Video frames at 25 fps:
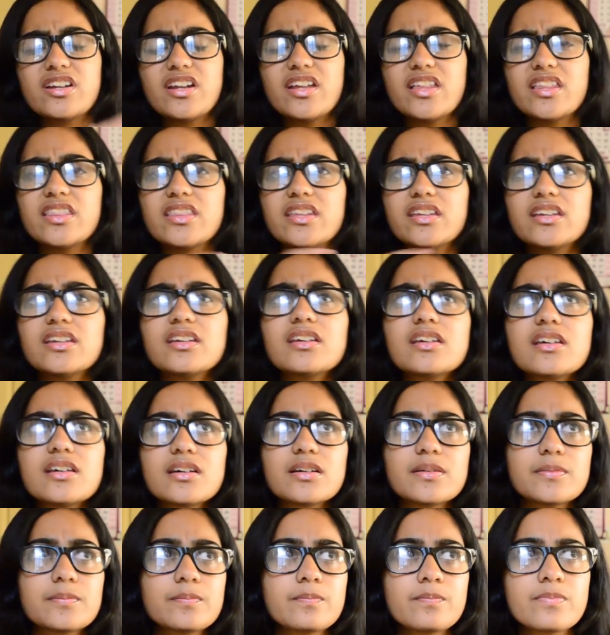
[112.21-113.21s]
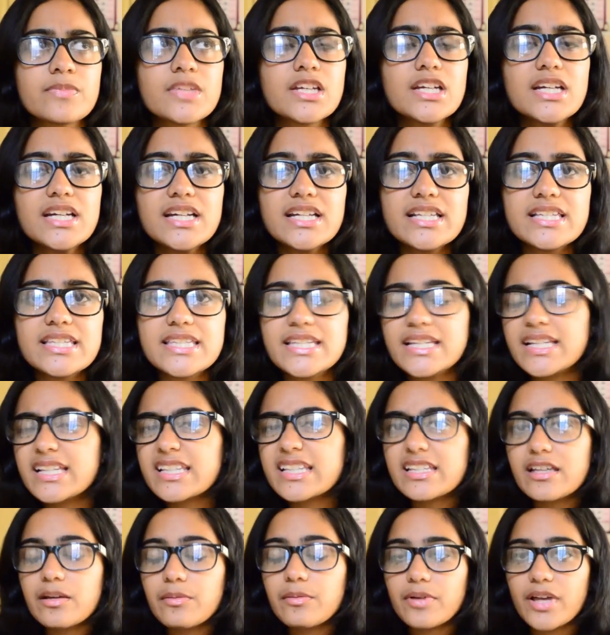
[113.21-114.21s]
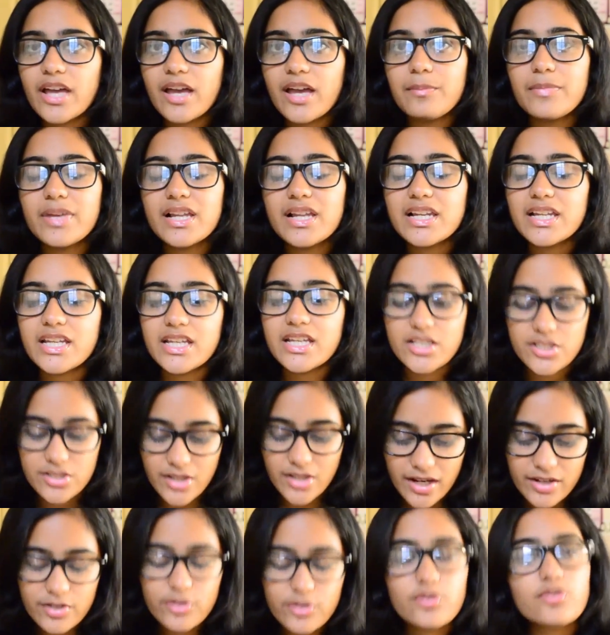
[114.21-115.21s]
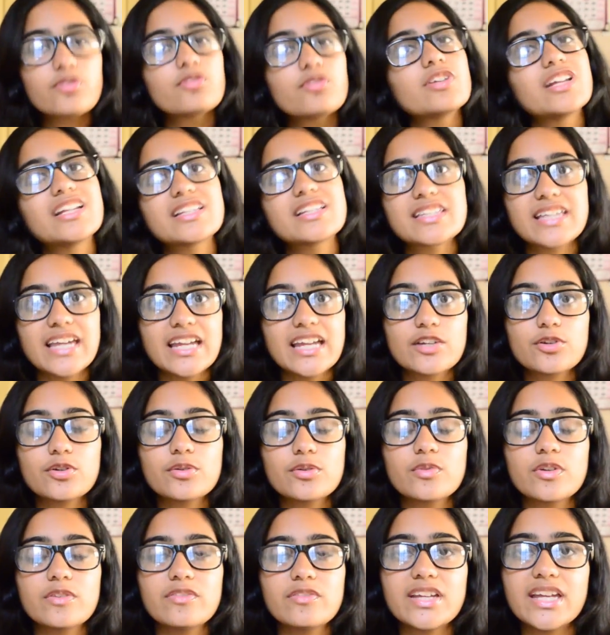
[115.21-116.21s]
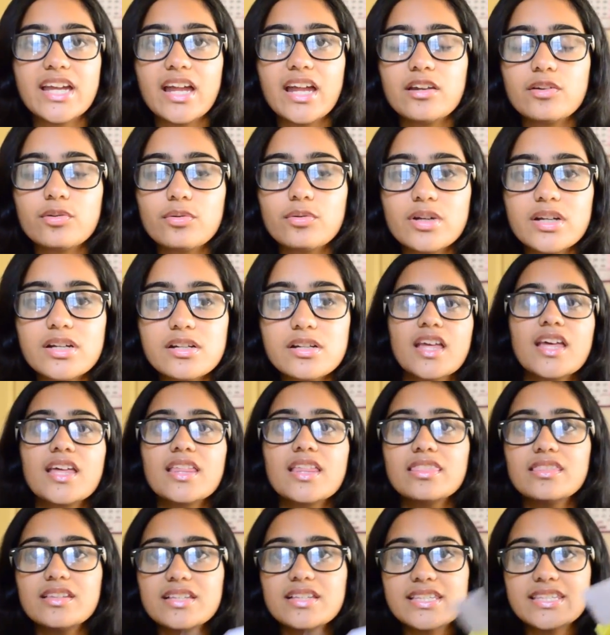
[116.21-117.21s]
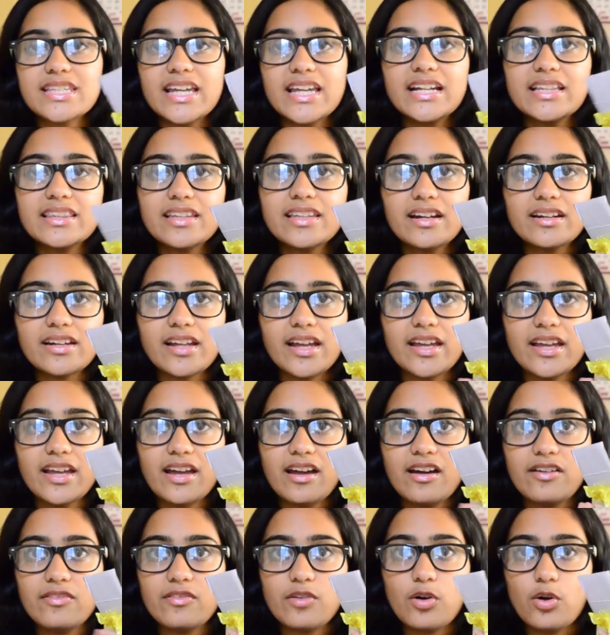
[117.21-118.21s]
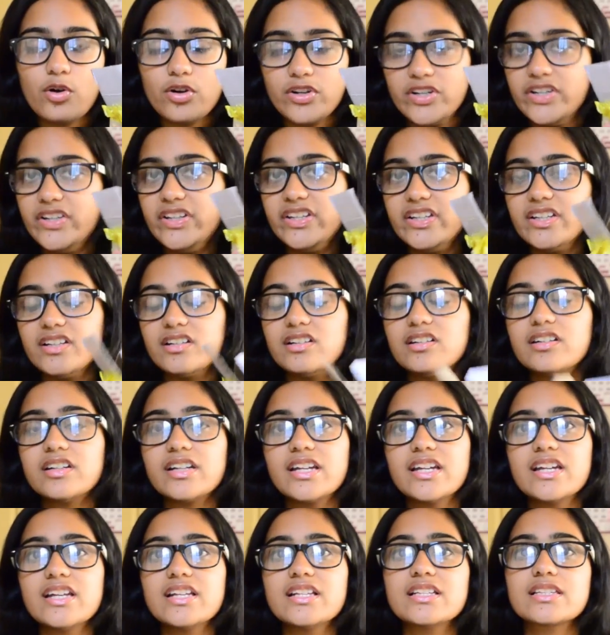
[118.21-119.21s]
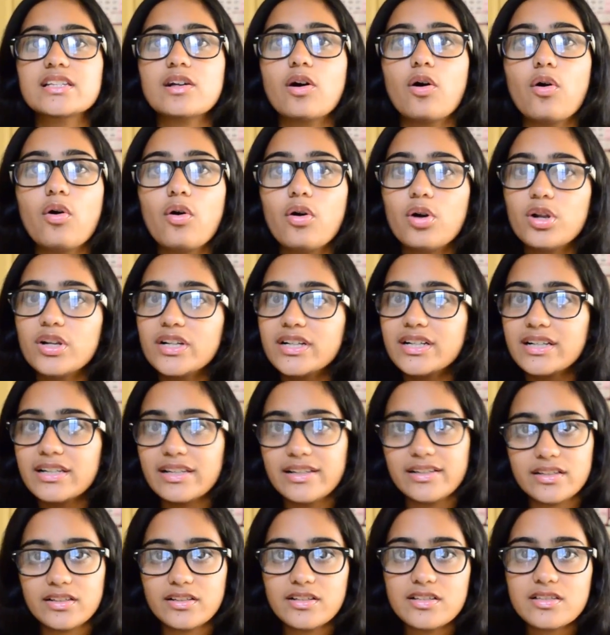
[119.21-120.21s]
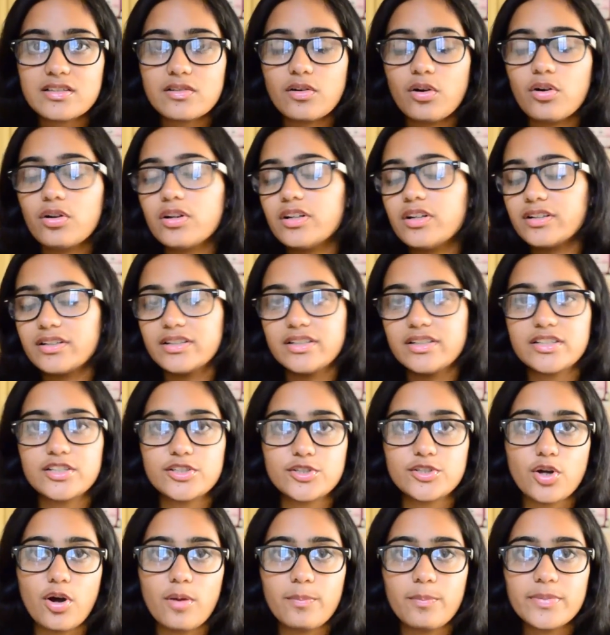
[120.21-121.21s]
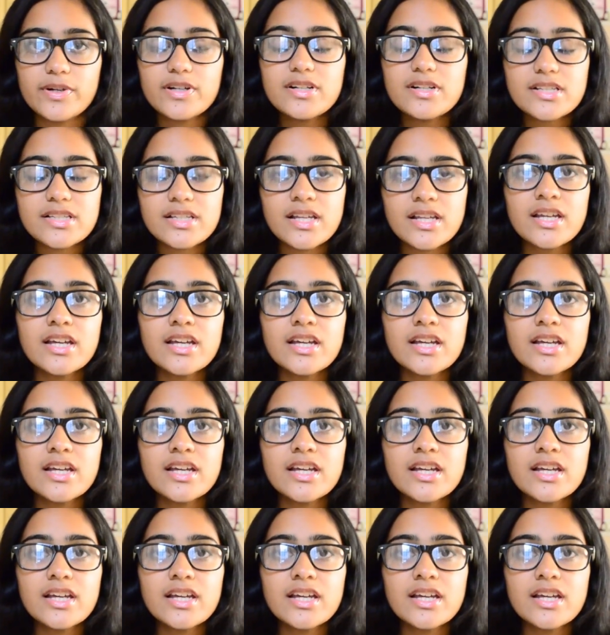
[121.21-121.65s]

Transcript: I think 6 ml each. I don't know, let's get to it when we get to it. The set that I have ordered here is all glitters, all are glitter toppers,